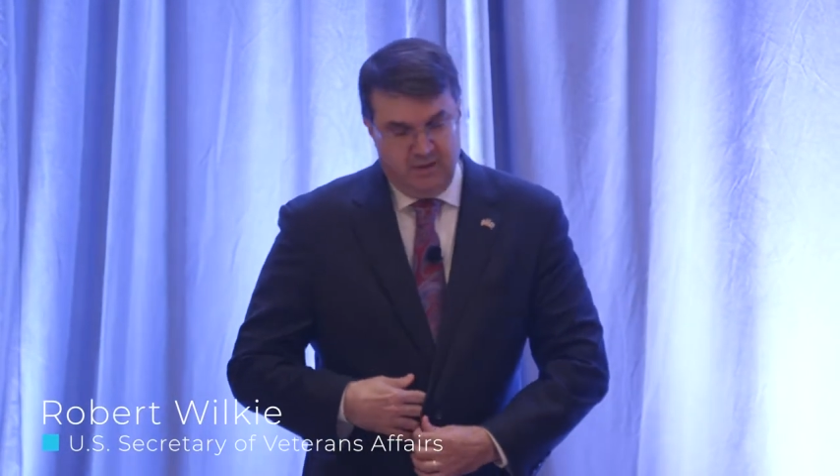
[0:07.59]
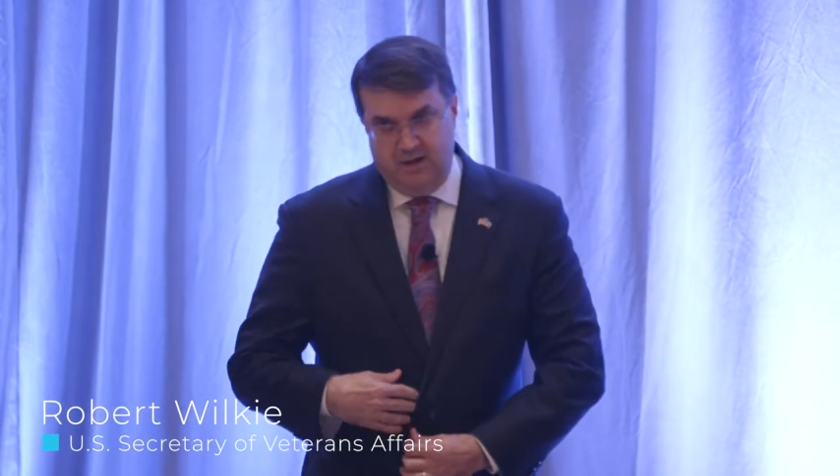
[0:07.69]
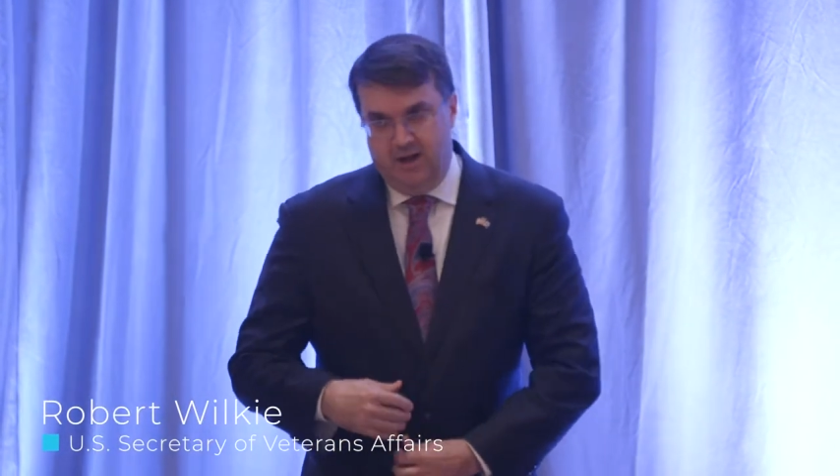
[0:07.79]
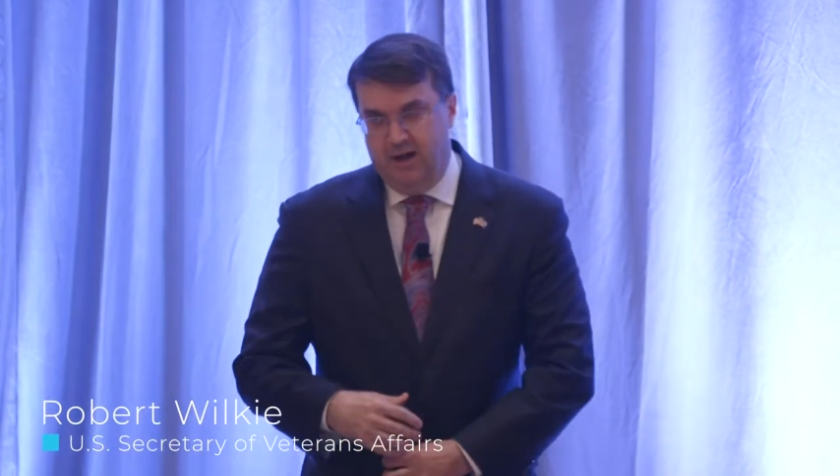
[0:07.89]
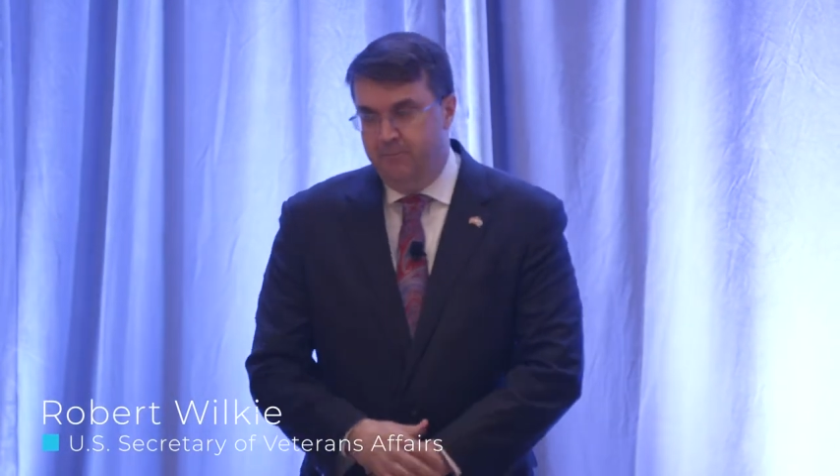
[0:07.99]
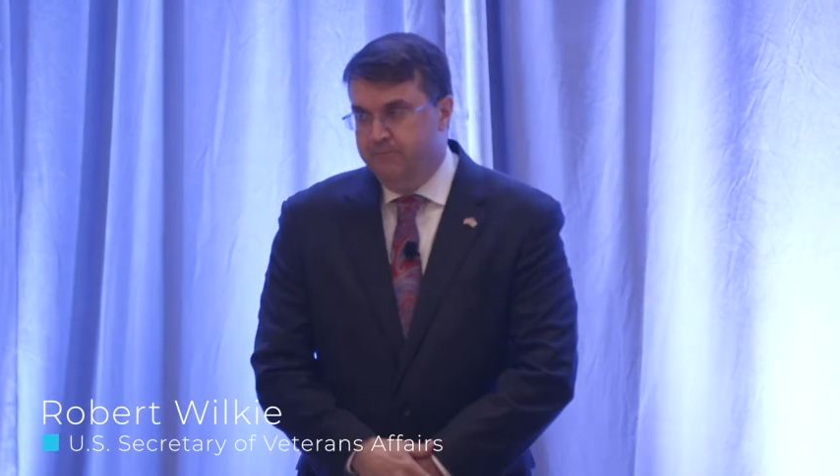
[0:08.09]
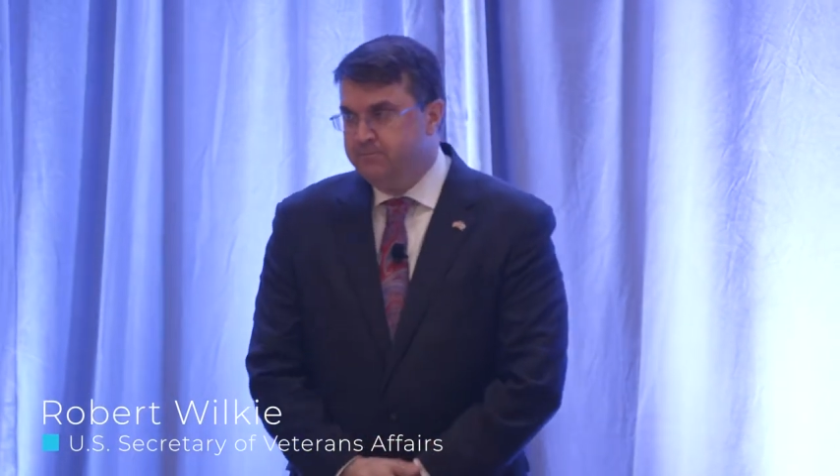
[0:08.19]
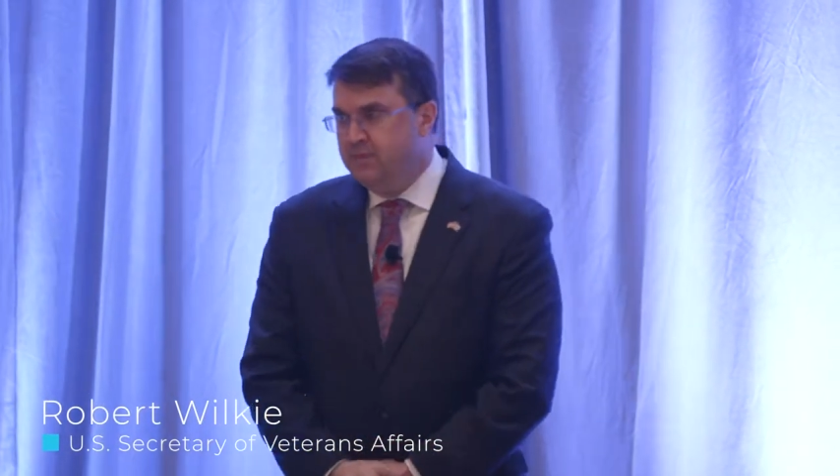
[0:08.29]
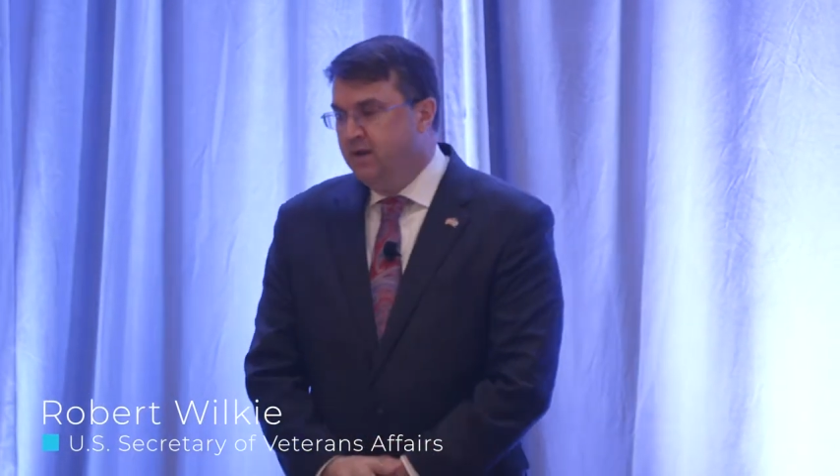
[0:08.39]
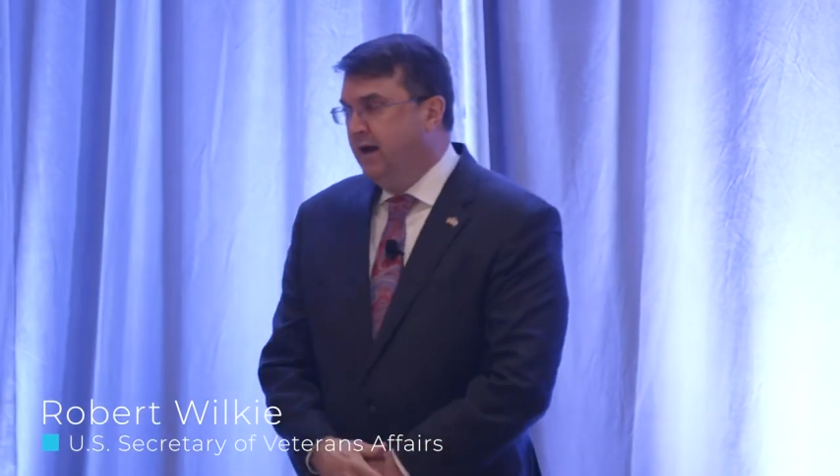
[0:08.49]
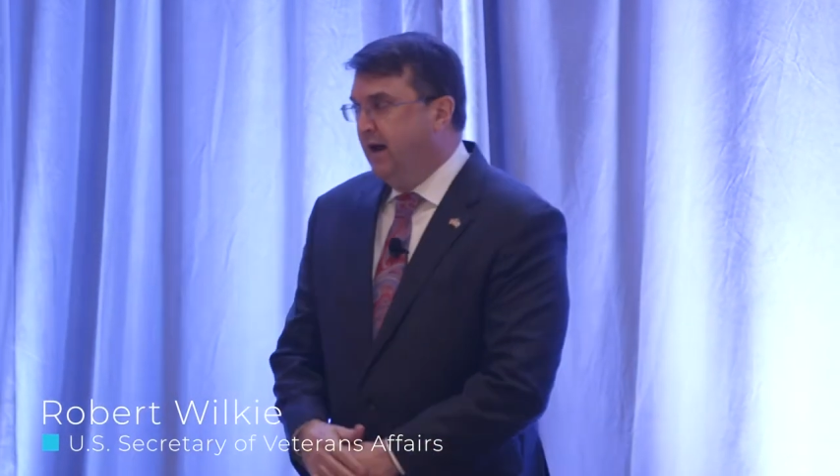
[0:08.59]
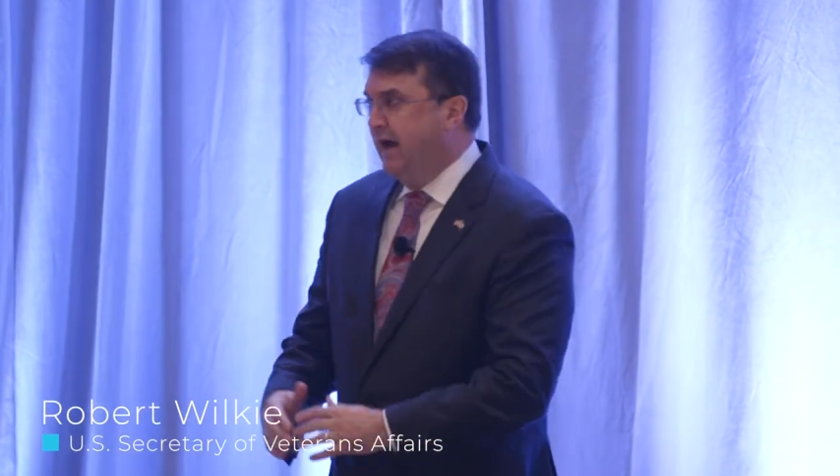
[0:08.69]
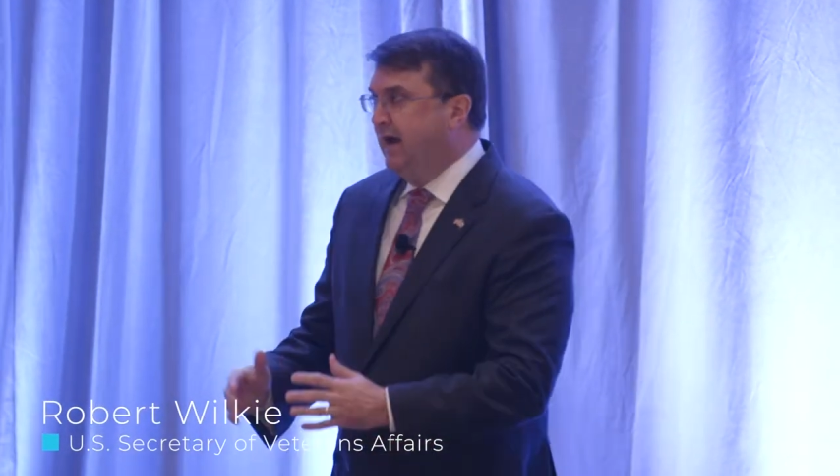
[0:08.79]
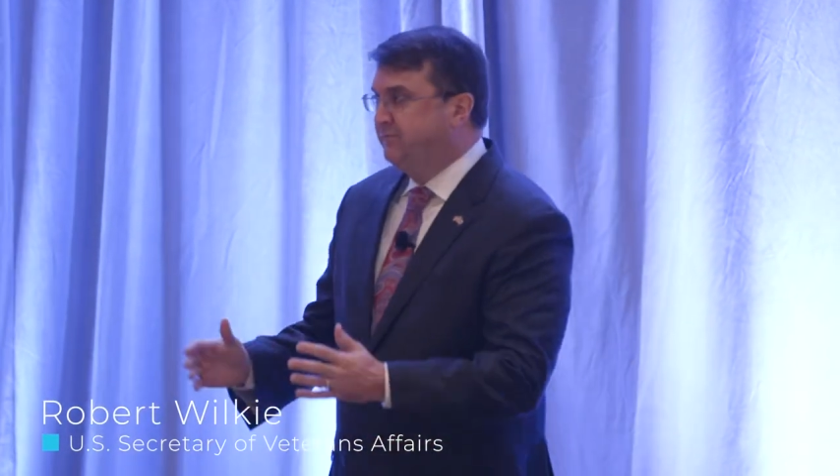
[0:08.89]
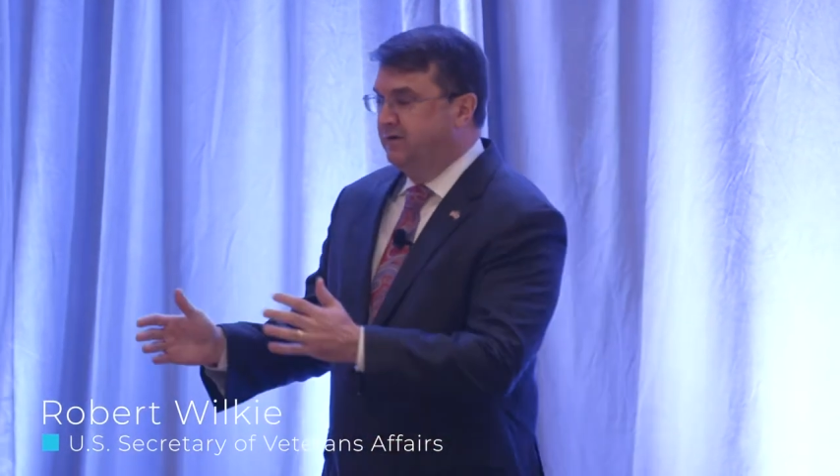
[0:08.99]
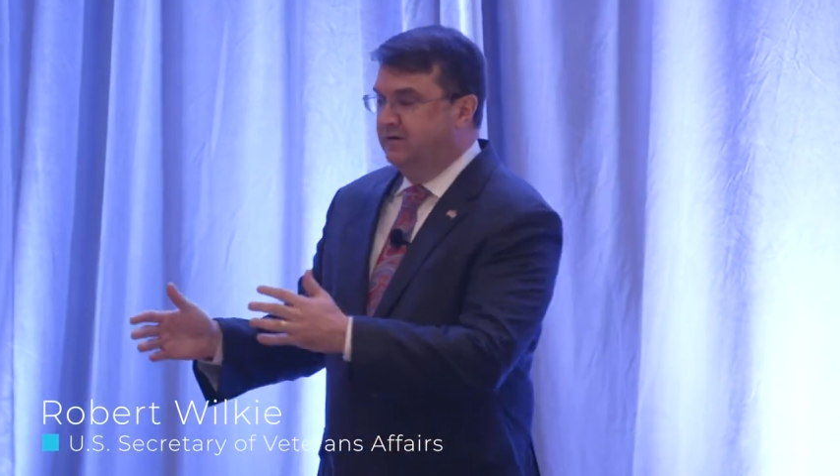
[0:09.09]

I have